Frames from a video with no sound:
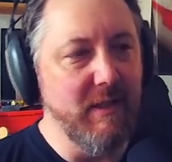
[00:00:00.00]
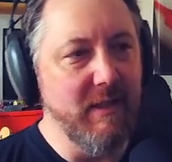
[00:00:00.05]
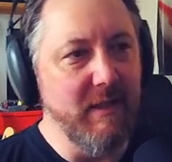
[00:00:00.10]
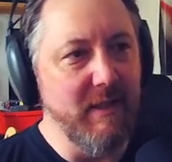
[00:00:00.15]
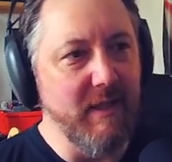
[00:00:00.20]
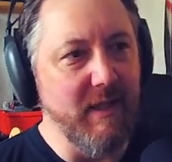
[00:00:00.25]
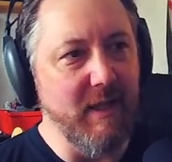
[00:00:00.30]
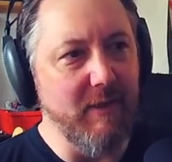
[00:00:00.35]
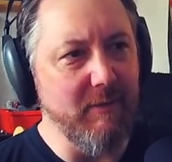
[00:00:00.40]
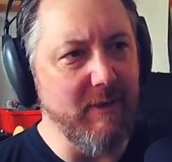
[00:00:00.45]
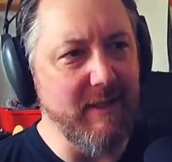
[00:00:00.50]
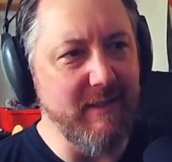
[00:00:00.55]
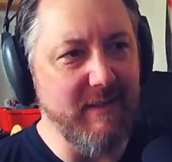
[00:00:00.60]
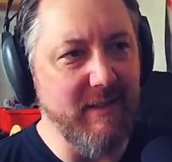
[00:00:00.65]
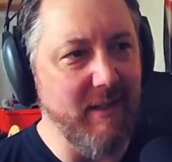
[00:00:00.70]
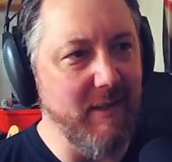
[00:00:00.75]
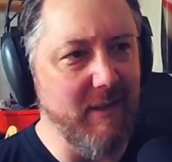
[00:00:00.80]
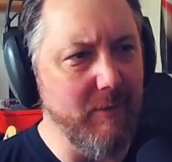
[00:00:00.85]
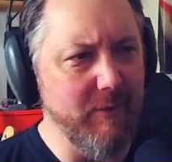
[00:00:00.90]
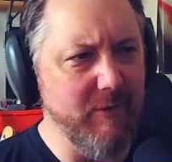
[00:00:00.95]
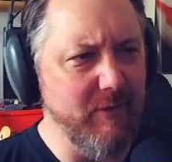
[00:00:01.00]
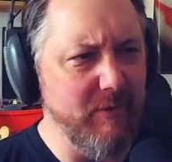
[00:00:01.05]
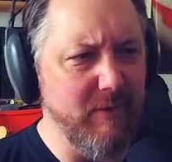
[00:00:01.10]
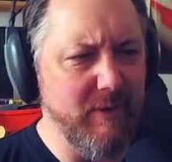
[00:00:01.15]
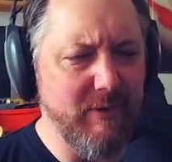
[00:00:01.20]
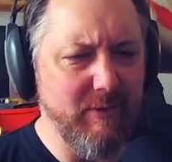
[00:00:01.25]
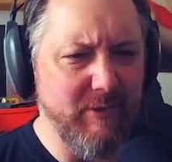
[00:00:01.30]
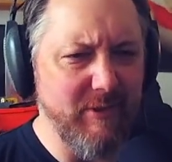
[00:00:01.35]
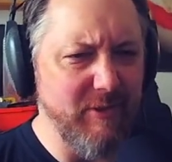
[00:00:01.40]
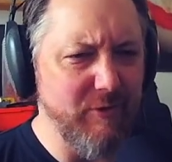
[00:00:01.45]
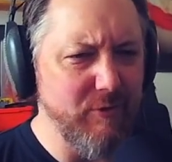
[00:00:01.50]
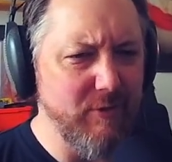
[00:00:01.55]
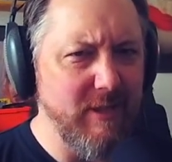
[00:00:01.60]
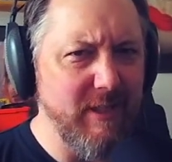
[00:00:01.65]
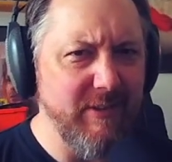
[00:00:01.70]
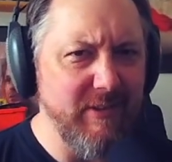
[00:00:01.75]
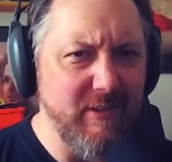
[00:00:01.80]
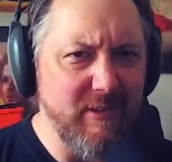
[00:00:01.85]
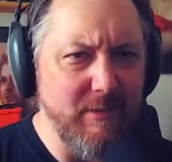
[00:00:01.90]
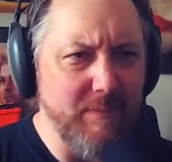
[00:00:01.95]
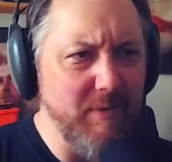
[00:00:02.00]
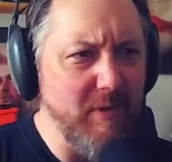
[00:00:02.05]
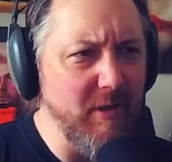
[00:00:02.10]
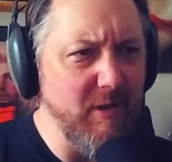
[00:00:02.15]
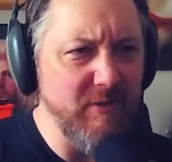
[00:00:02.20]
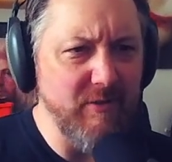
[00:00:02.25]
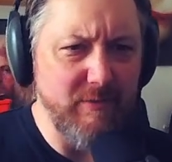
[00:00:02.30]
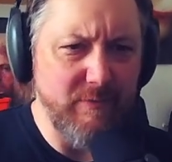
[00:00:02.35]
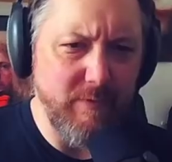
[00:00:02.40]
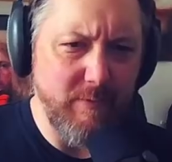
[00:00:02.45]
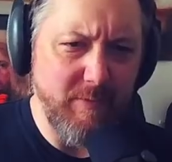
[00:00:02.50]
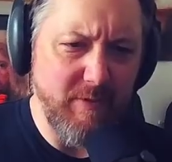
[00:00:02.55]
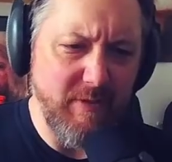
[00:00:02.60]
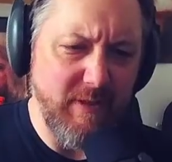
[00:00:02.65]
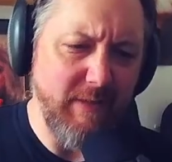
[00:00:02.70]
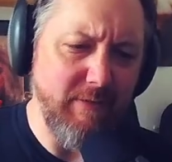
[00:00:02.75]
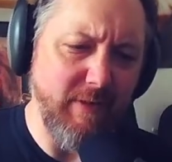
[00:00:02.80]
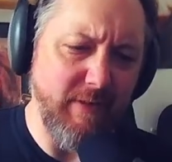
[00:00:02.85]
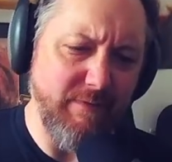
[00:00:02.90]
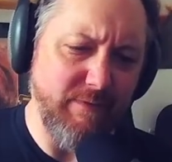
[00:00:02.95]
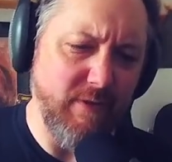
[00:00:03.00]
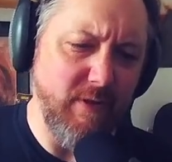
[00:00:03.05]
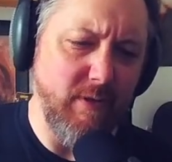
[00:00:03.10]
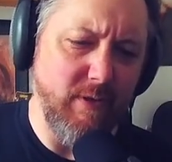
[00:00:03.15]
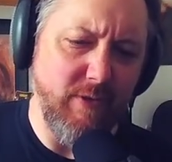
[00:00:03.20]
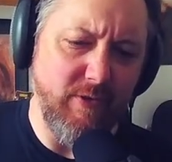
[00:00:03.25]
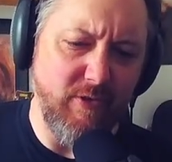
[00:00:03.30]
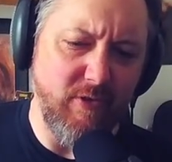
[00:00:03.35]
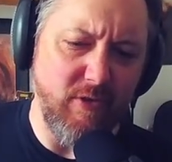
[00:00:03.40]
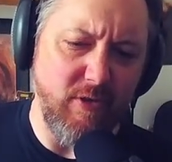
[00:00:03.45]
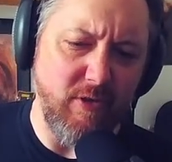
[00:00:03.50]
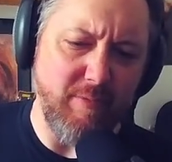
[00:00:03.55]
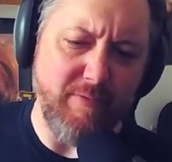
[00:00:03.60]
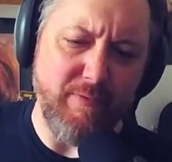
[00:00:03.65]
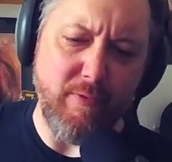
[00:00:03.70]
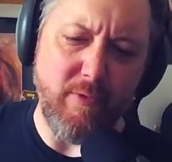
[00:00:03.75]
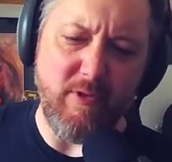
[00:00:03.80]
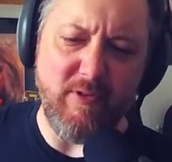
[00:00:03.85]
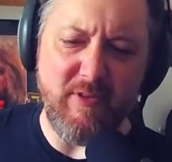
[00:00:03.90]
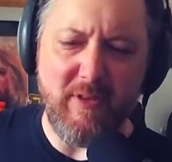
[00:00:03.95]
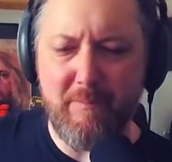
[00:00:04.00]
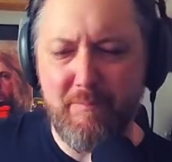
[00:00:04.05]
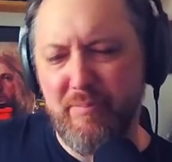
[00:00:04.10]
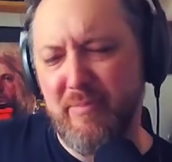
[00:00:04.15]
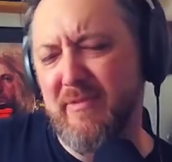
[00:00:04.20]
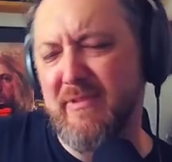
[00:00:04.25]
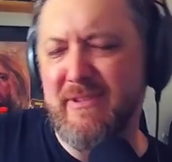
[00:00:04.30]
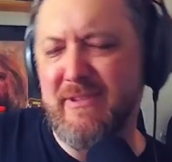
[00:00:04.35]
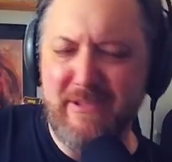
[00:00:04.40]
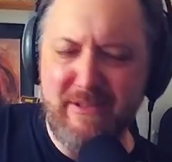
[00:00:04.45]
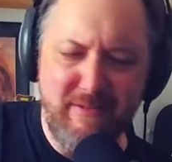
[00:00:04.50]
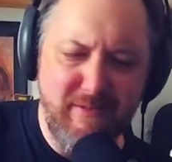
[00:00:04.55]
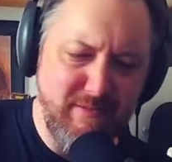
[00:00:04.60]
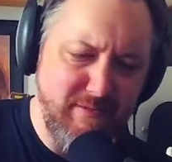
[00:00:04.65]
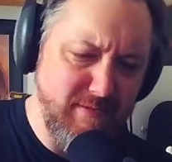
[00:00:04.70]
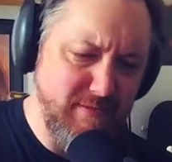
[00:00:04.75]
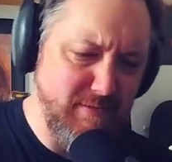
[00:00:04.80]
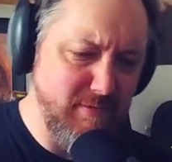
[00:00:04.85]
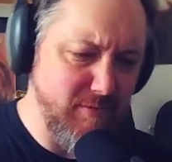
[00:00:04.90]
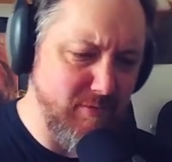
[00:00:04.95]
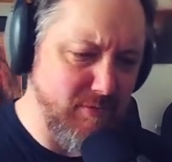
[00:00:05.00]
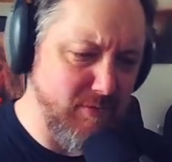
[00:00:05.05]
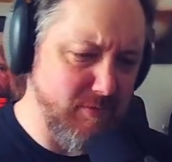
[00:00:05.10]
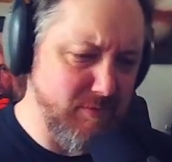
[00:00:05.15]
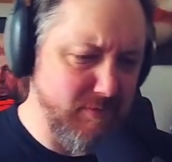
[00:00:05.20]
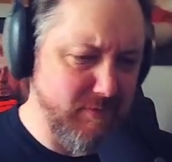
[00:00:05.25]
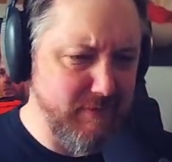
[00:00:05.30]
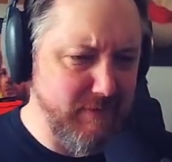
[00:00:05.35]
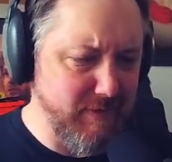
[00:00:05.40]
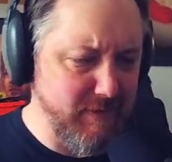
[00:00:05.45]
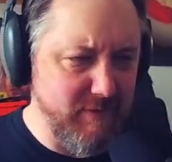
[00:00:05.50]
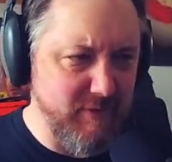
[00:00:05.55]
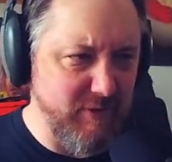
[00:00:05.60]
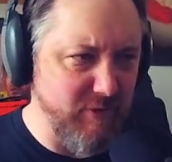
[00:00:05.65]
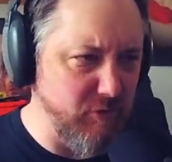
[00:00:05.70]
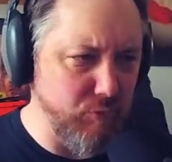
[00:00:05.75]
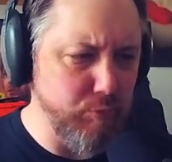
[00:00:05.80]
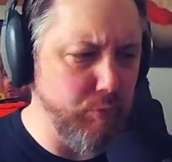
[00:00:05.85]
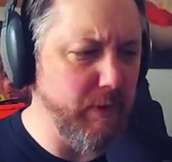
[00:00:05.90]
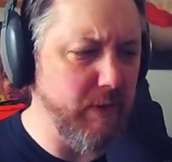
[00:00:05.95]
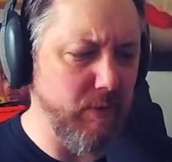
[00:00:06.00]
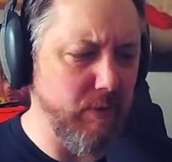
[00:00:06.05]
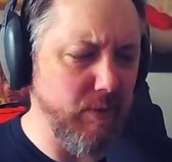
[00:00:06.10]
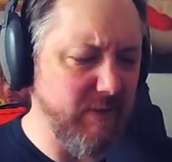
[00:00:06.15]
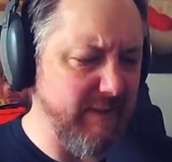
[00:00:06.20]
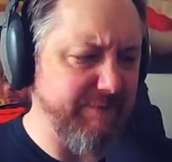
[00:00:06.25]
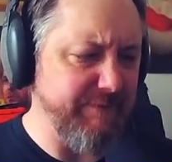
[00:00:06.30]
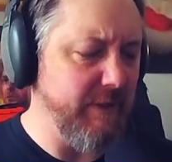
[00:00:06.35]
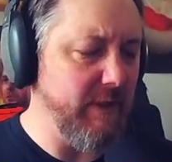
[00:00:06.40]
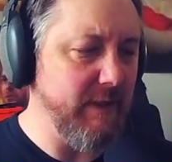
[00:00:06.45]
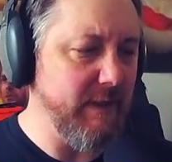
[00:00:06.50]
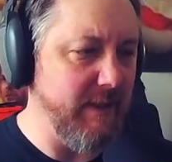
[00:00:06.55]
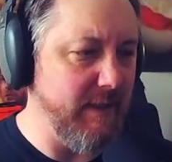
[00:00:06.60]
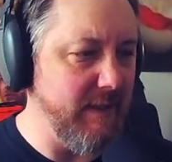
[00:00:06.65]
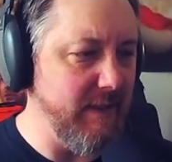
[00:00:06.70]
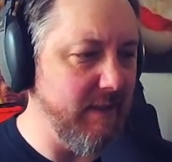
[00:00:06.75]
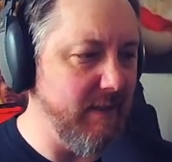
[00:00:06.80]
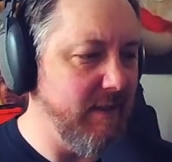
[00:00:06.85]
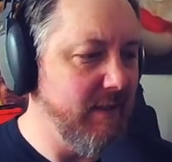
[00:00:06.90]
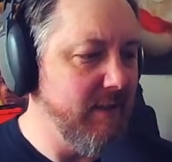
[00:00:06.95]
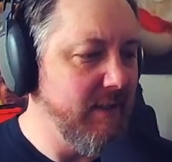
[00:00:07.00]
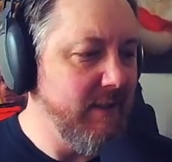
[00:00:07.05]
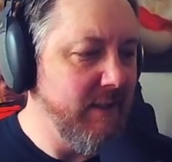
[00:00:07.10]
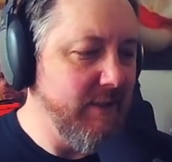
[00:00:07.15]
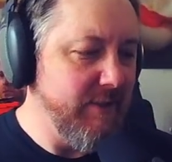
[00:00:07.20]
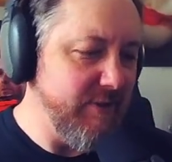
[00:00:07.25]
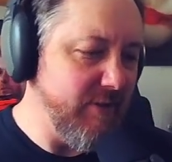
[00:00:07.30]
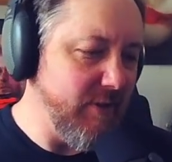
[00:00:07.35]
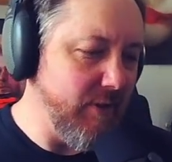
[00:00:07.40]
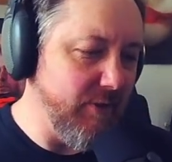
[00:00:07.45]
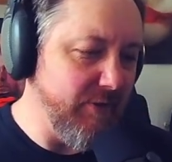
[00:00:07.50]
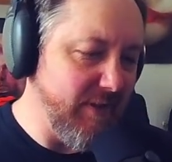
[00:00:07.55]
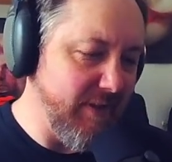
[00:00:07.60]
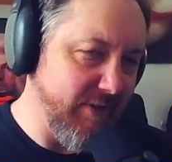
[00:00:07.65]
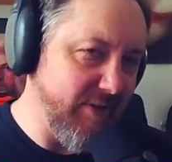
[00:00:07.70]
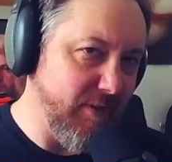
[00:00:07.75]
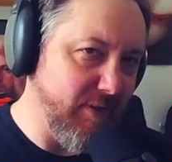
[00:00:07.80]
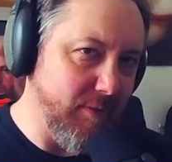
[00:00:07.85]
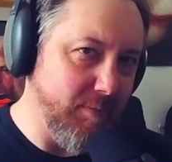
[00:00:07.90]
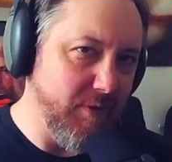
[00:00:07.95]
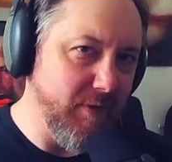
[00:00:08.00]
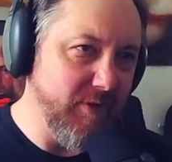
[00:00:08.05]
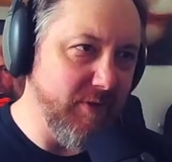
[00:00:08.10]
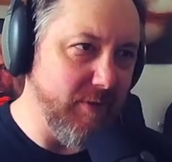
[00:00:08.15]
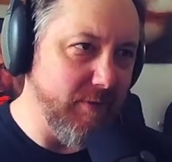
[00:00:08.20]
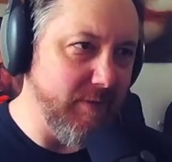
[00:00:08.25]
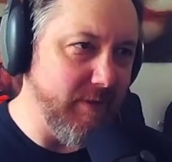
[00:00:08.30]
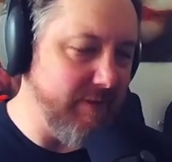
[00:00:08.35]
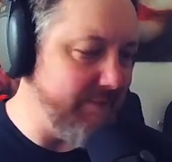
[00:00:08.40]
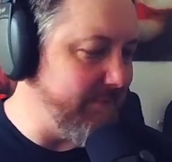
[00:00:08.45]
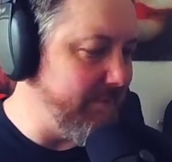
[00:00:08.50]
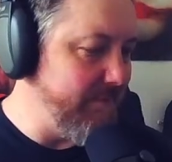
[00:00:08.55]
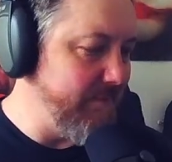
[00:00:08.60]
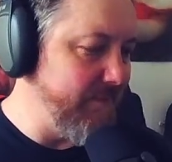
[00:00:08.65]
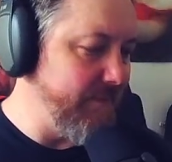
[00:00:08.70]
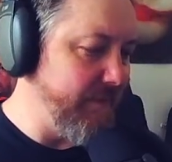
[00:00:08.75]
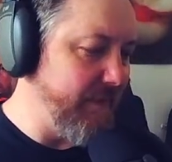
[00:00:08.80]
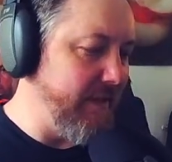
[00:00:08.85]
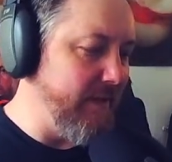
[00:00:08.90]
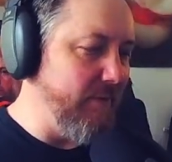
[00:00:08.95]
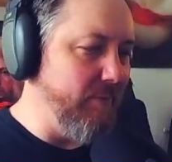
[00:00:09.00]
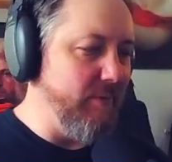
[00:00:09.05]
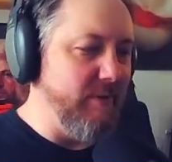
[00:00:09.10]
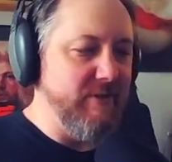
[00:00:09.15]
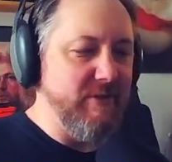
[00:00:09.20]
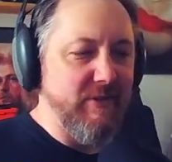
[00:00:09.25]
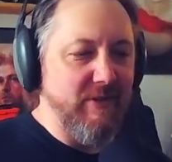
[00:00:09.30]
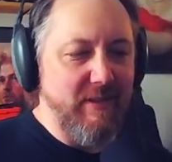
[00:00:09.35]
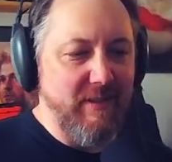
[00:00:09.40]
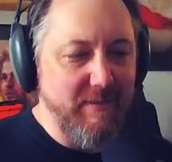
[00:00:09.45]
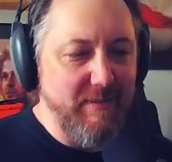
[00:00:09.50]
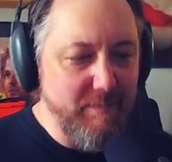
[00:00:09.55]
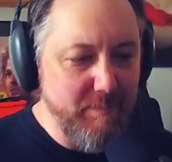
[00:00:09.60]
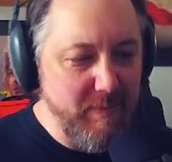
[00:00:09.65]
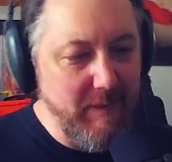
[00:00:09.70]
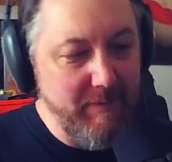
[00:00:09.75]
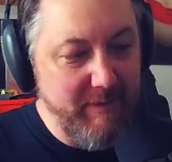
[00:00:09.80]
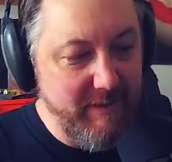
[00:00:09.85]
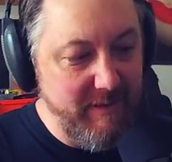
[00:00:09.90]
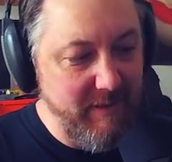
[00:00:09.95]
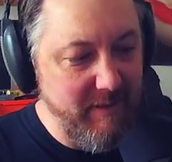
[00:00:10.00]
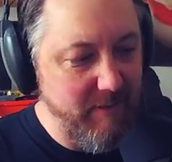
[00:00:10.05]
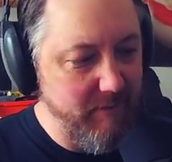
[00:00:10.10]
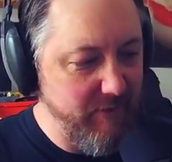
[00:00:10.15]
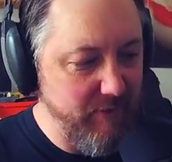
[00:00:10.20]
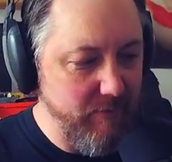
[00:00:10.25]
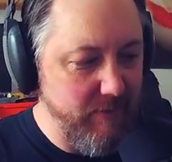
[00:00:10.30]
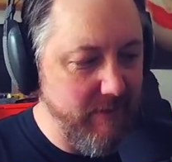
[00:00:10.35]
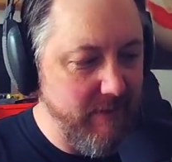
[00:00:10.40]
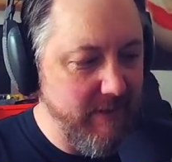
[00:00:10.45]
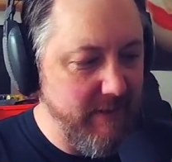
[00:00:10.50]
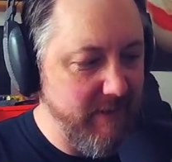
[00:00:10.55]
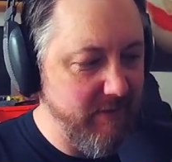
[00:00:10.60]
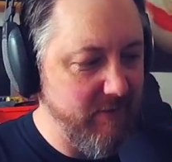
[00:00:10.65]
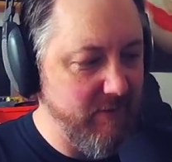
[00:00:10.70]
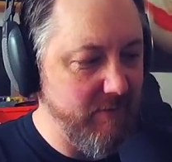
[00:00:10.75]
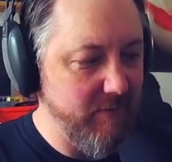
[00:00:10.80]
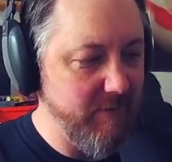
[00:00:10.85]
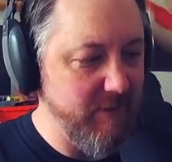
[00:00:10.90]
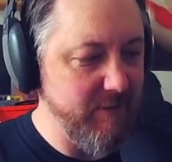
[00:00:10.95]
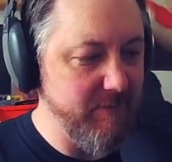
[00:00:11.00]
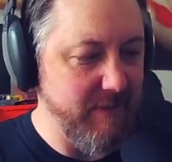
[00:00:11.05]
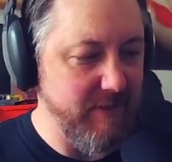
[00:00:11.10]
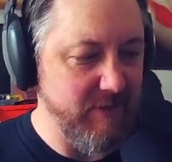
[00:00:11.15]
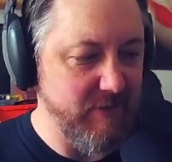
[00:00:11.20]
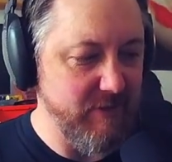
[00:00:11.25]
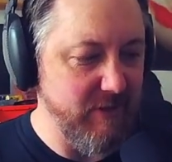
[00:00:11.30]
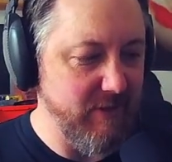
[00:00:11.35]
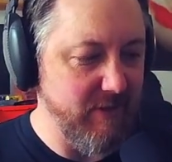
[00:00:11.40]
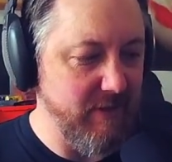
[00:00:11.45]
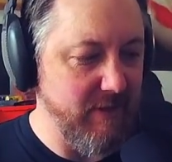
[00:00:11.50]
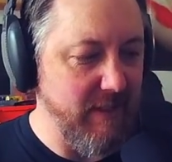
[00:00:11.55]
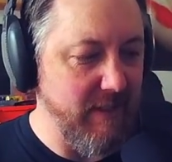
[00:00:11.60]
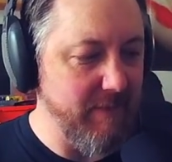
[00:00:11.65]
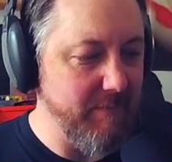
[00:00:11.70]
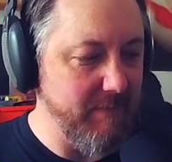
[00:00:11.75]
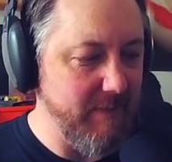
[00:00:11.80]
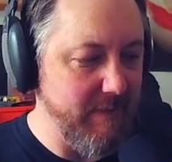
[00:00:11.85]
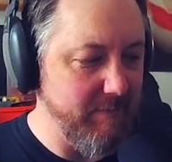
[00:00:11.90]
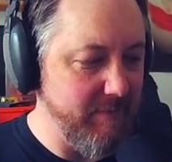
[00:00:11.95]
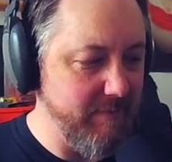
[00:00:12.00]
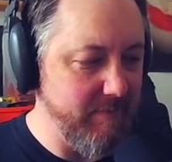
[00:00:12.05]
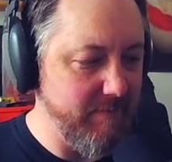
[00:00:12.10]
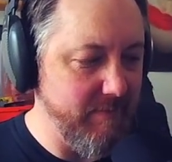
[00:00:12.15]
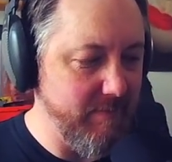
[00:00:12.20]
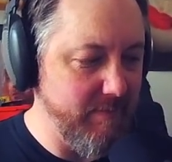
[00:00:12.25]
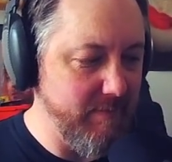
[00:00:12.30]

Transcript: And right there, it was a drastic departure from every flow that was going on before. It's like, it's just weird. What the fuck? And then she goes in this little bluesy riff, which is probably another reason why I like her so much, because I'm